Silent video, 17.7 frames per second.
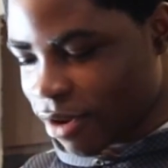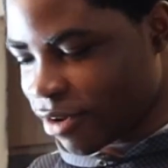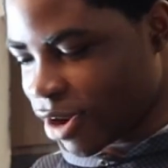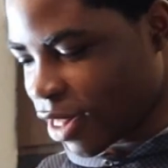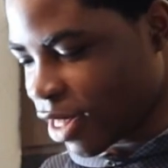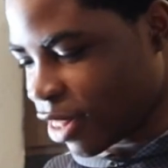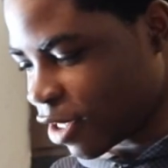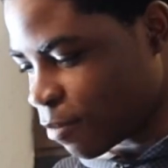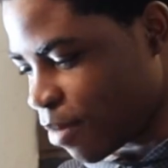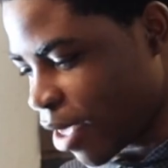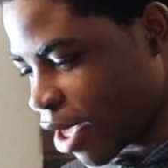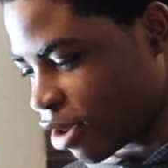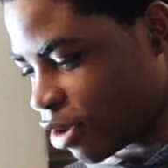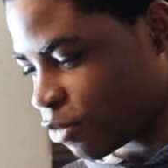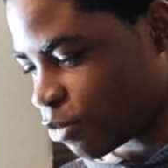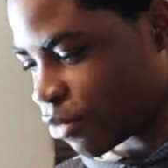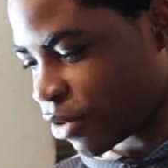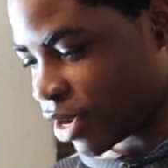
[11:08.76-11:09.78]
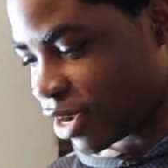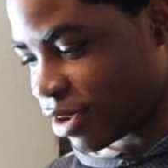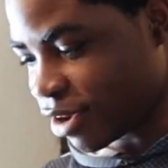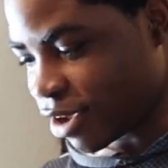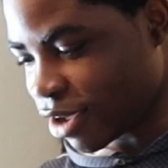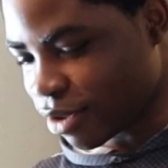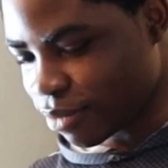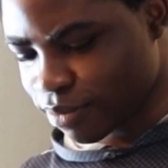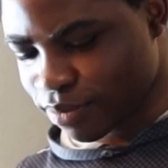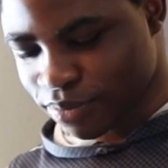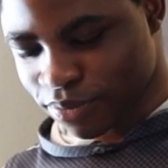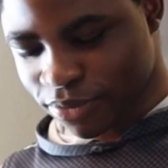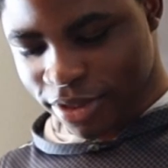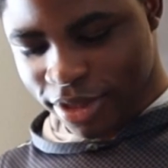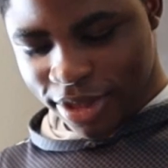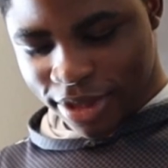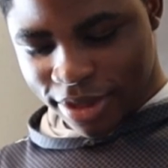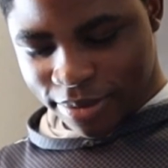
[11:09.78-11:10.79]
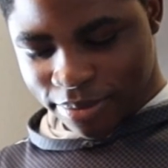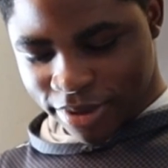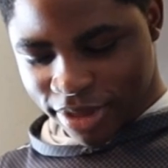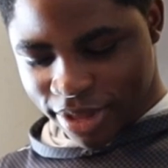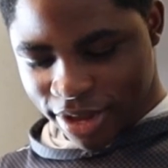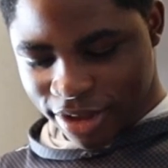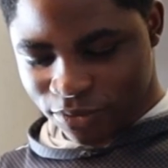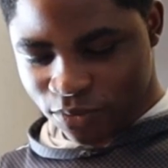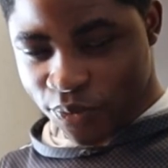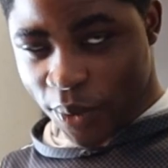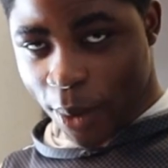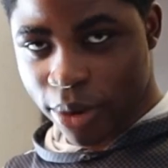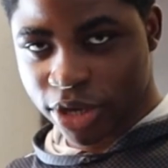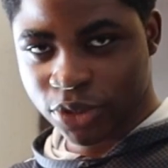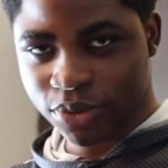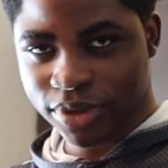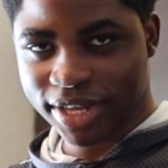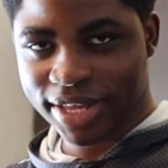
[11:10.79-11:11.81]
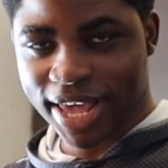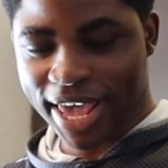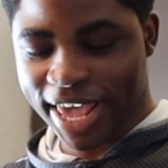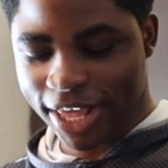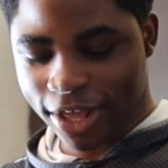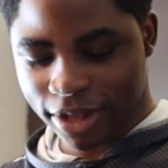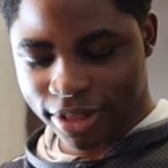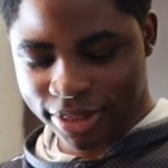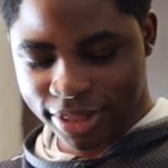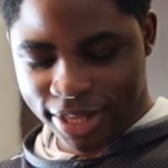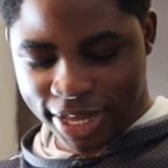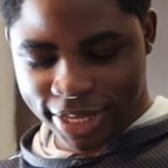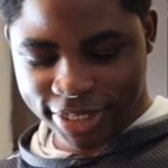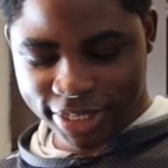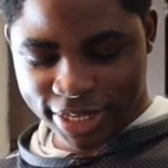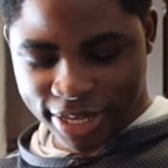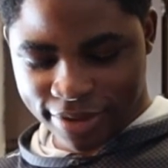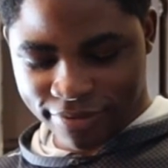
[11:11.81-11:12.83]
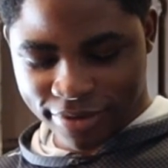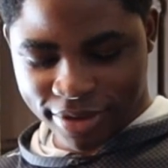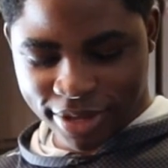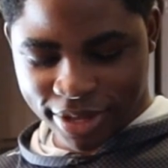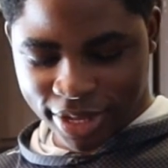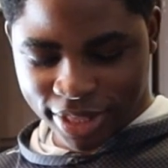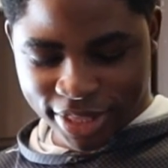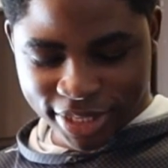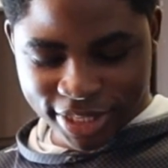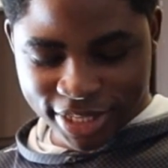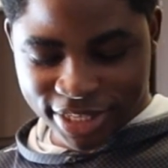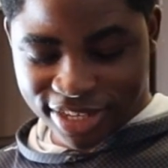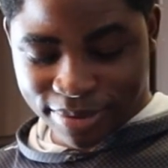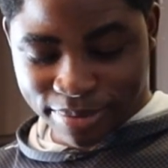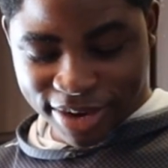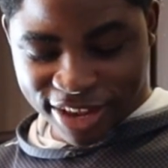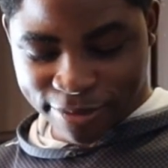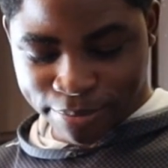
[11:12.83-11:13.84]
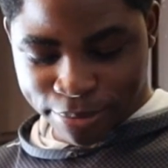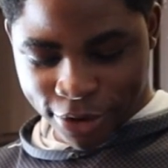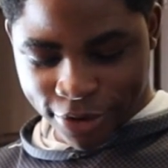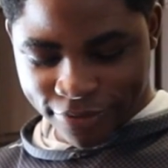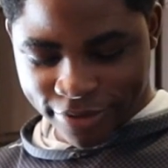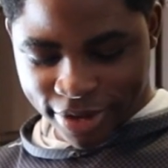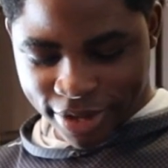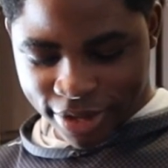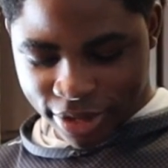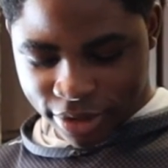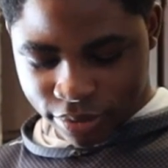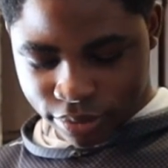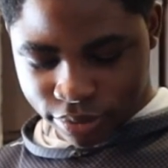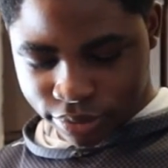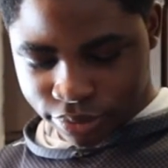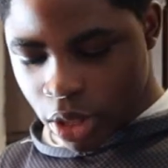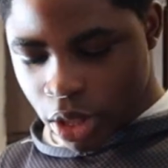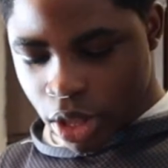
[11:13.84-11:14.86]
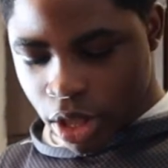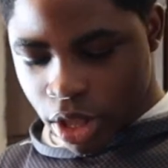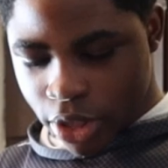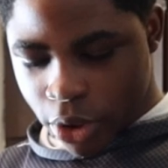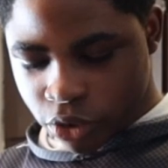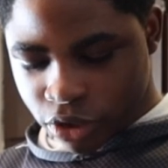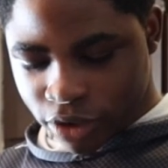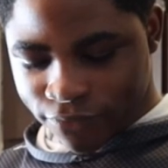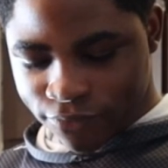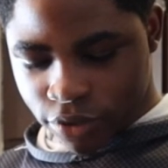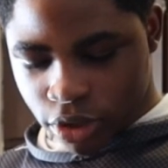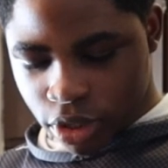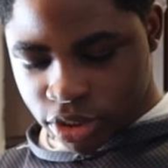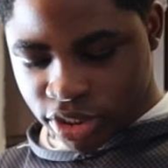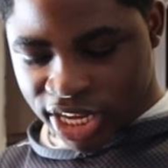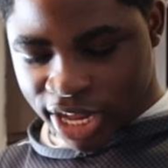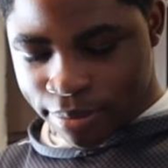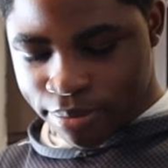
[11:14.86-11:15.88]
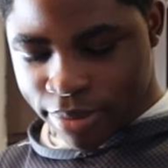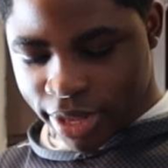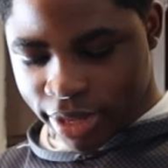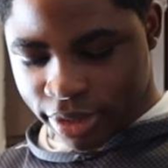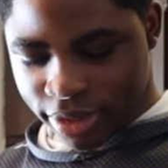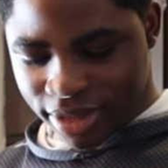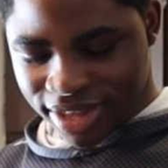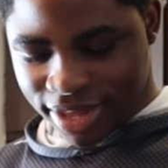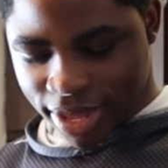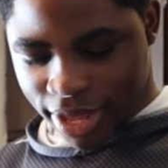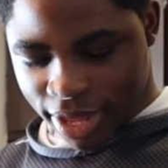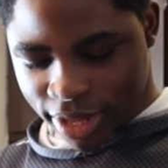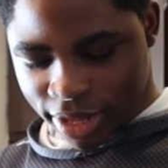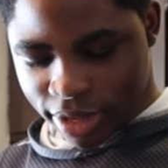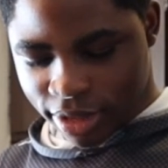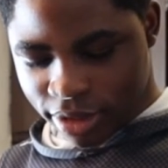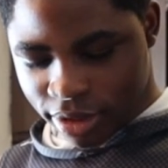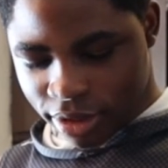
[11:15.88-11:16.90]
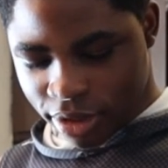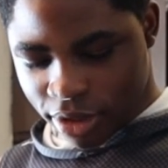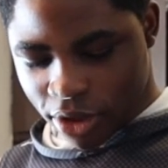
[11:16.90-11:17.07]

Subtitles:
Now I look back and it was pretty dumb, because why would you eat cake on Thanksgiving? It was somebody's birthday. It was our first time baking a cake.